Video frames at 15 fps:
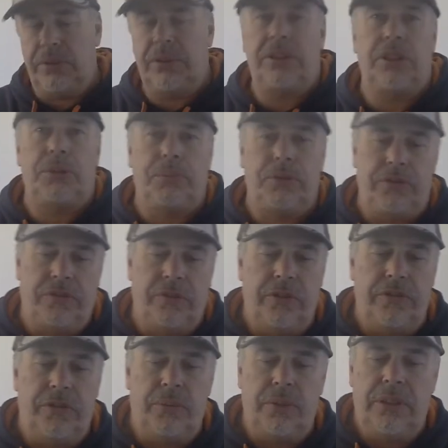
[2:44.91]
one's
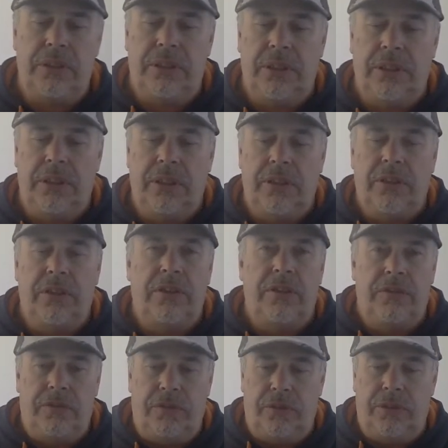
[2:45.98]
6.5 to 1.
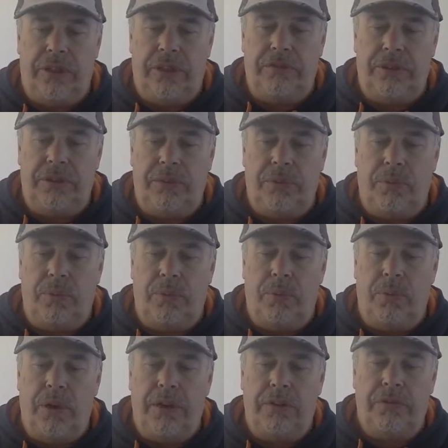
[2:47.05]
For every
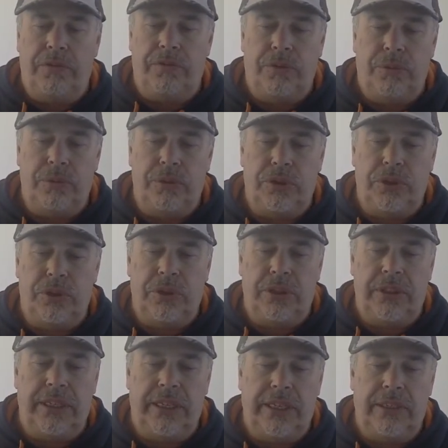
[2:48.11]
one full turn
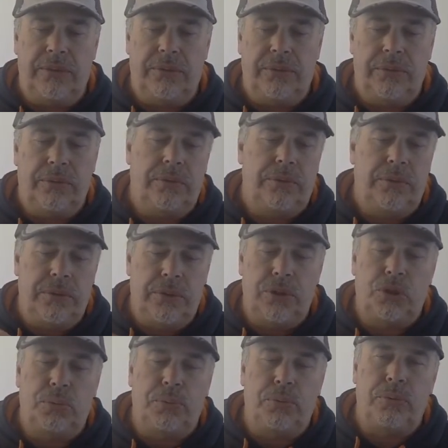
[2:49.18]
of the handle, the
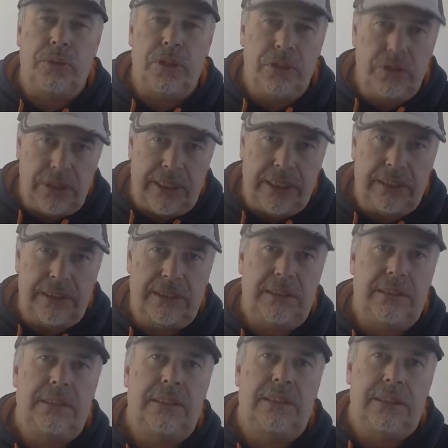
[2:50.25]
spool
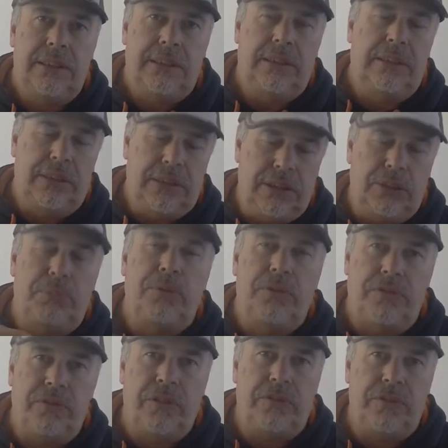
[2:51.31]
rotates
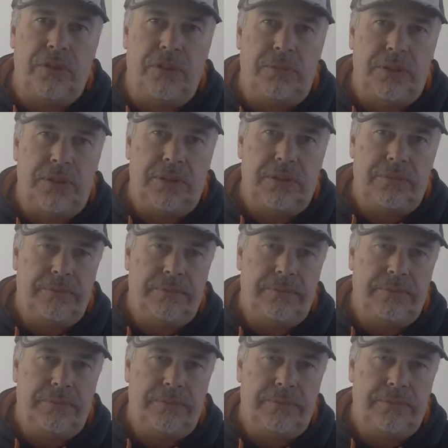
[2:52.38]
6.5 times.